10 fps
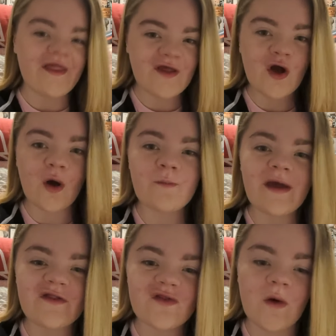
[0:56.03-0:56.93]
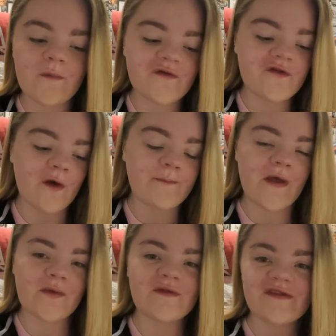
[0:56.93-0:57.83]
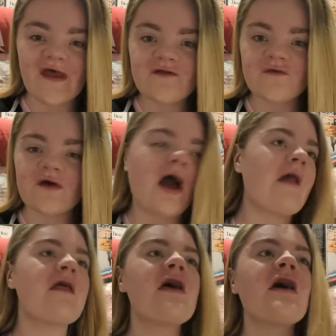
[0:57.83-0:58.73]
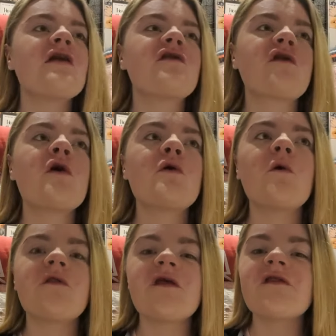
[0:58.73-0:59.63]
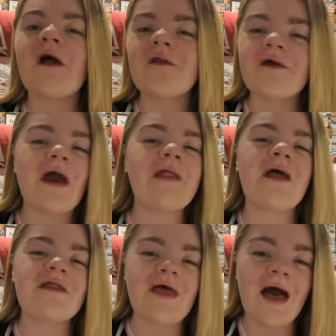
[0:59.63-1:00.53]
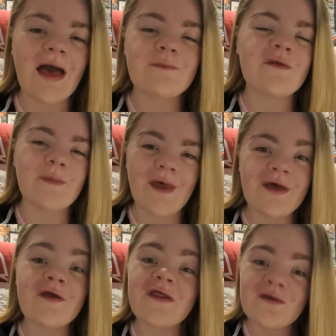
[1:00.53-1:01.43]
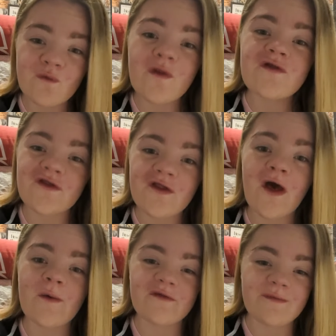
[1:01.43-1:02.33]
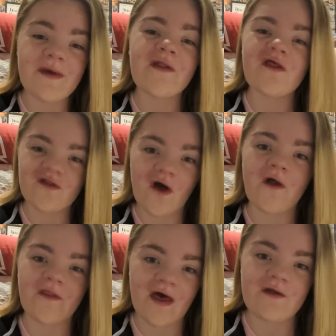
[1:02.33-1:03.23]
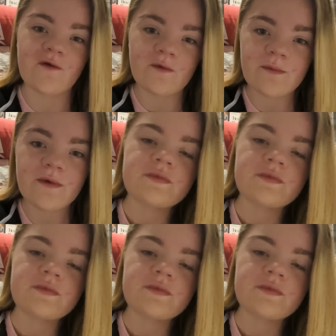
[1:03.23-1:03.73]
I think our main two options are Bella and Cedric, and it's so good to see Cedric getting that time to play because he really deserves to be in the starting lineup.